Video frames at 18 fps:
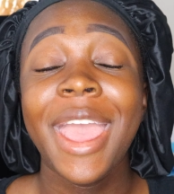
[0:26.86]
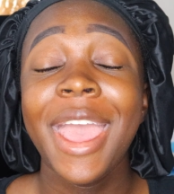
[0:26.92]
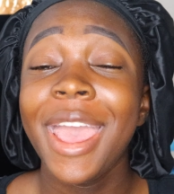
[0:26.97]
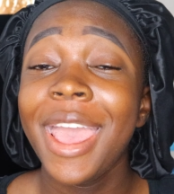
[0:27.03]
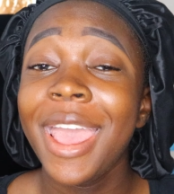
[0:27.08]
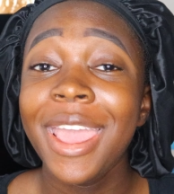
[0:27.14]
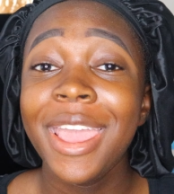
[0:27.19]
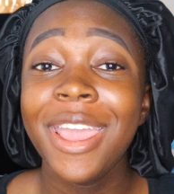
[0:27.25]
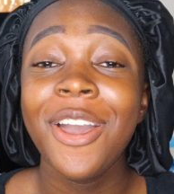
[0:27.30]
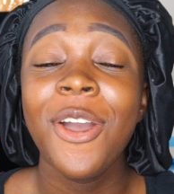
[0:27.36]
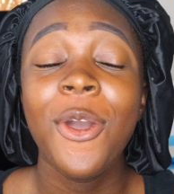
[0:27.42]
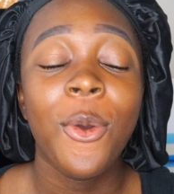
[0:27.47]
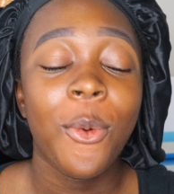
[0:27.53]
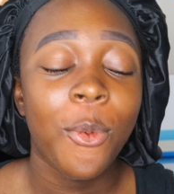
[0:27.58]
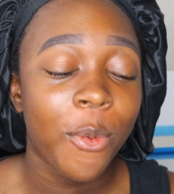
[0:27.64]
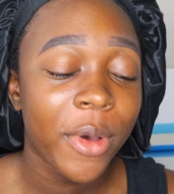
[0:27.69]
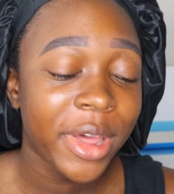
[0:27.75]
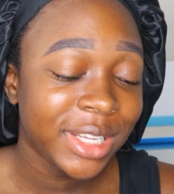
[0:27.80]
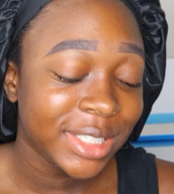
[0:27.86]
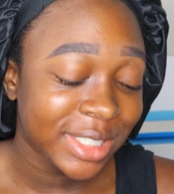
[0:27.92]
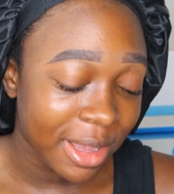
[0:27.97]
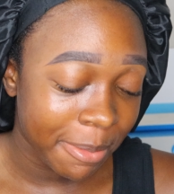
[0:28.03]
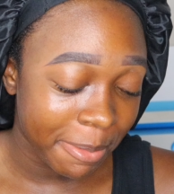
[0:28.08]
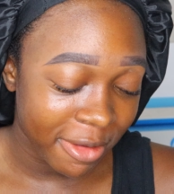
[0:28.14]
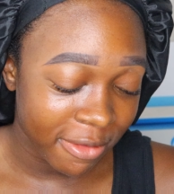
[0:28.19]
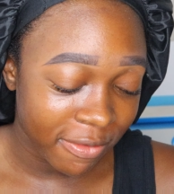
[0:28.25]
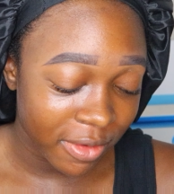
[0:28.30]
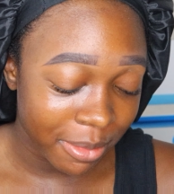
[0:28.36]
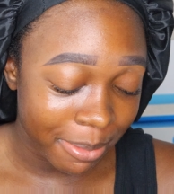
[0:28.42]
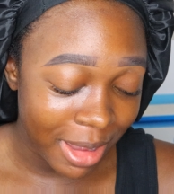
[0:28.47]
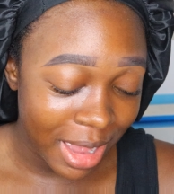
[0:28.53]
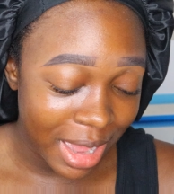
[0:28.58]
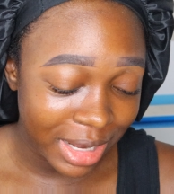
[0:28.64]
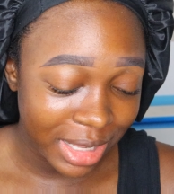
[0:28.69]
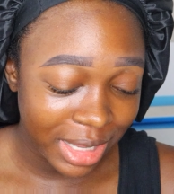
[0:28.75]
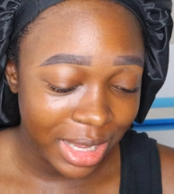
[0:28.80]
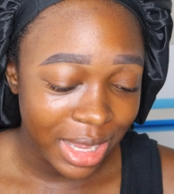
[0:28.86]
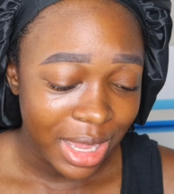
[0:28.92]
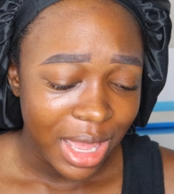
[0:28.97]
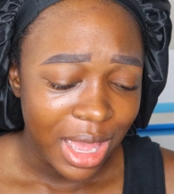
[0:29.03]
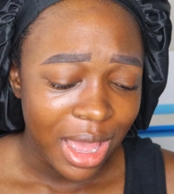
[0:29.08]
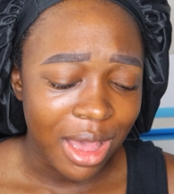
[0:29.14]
hey, what is up, everybody?